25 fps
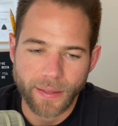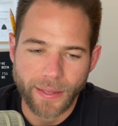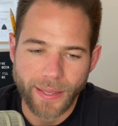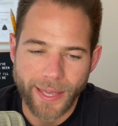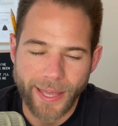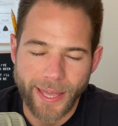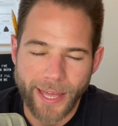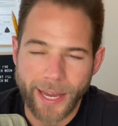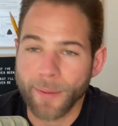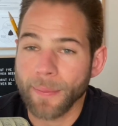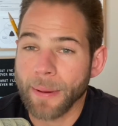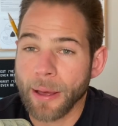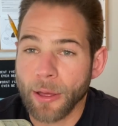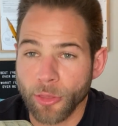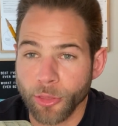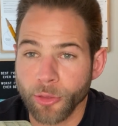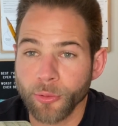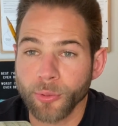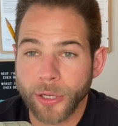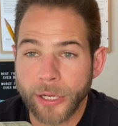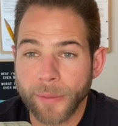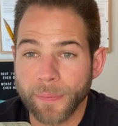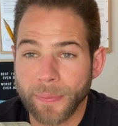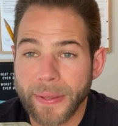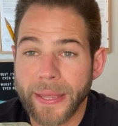at about
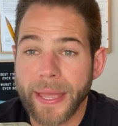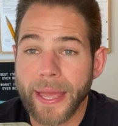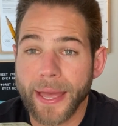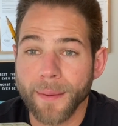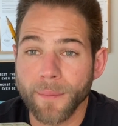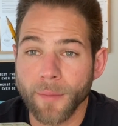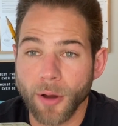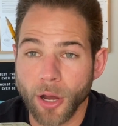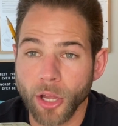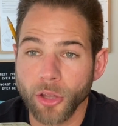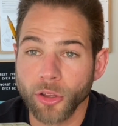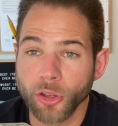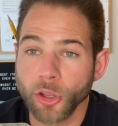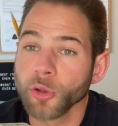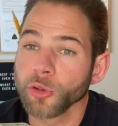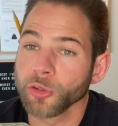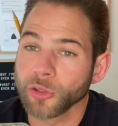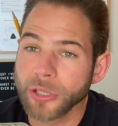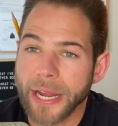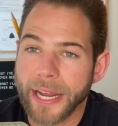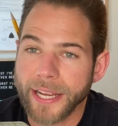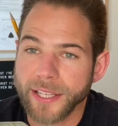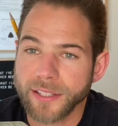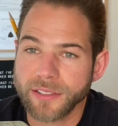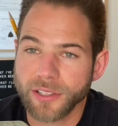3 p.m. on those
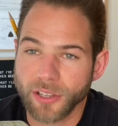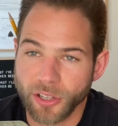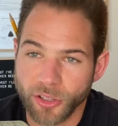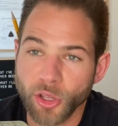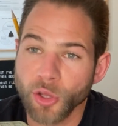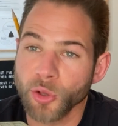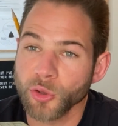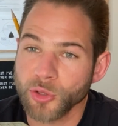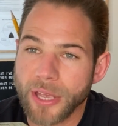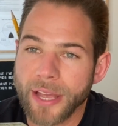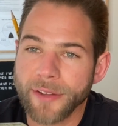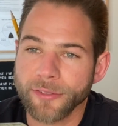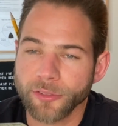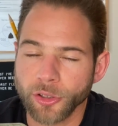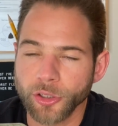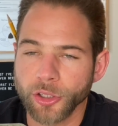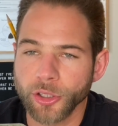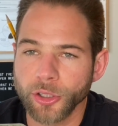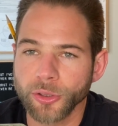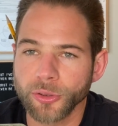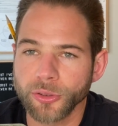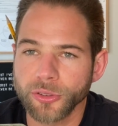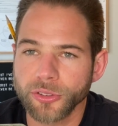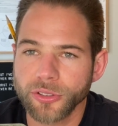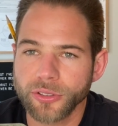nights, on those
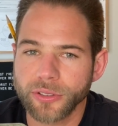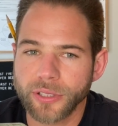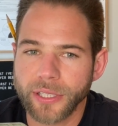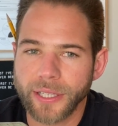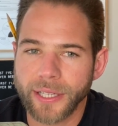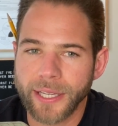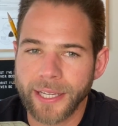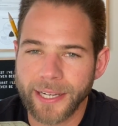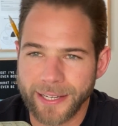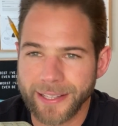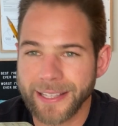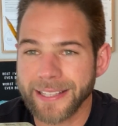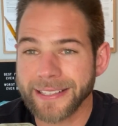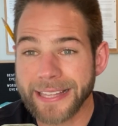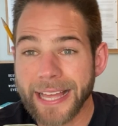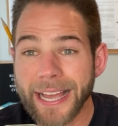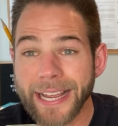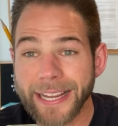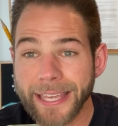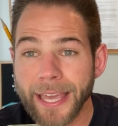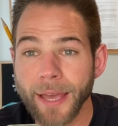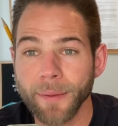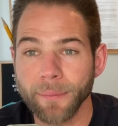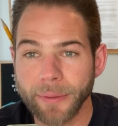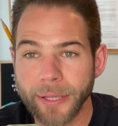afternoons. And I think that
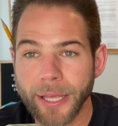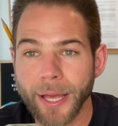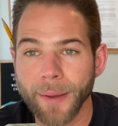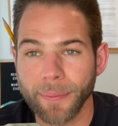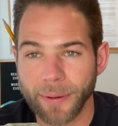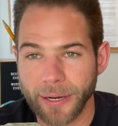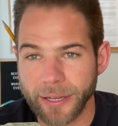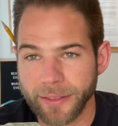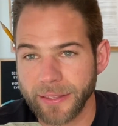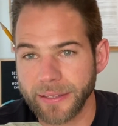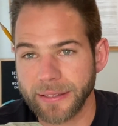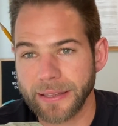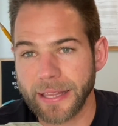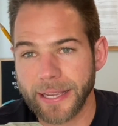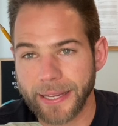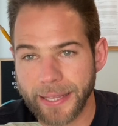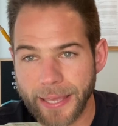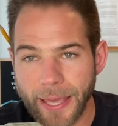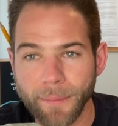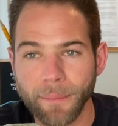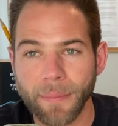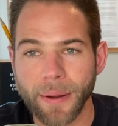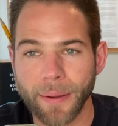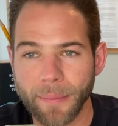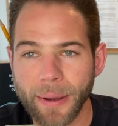kept me up and I think that kept
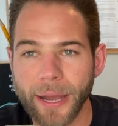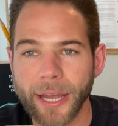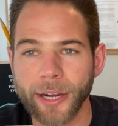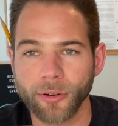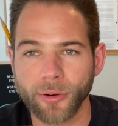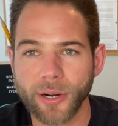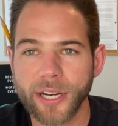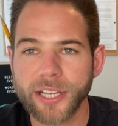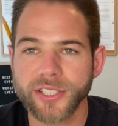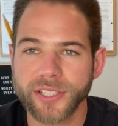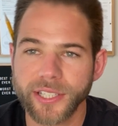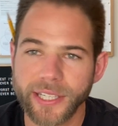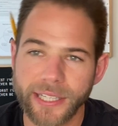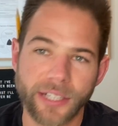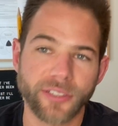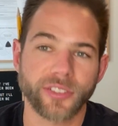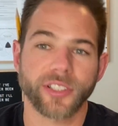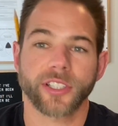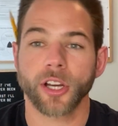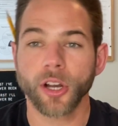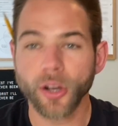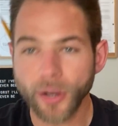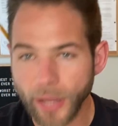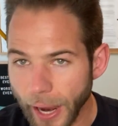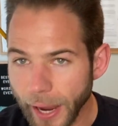my mind racing. And I was like,
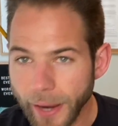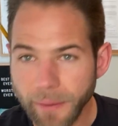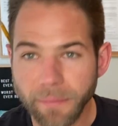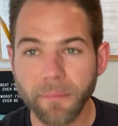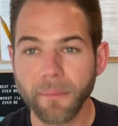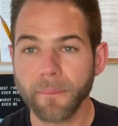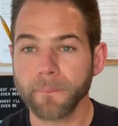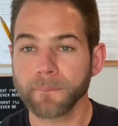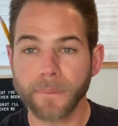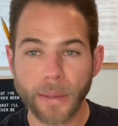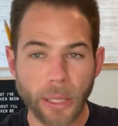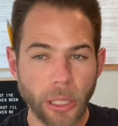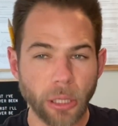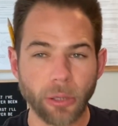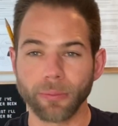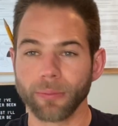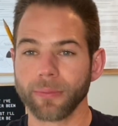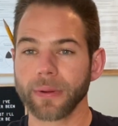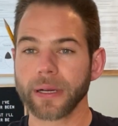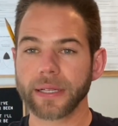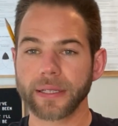okay, boom.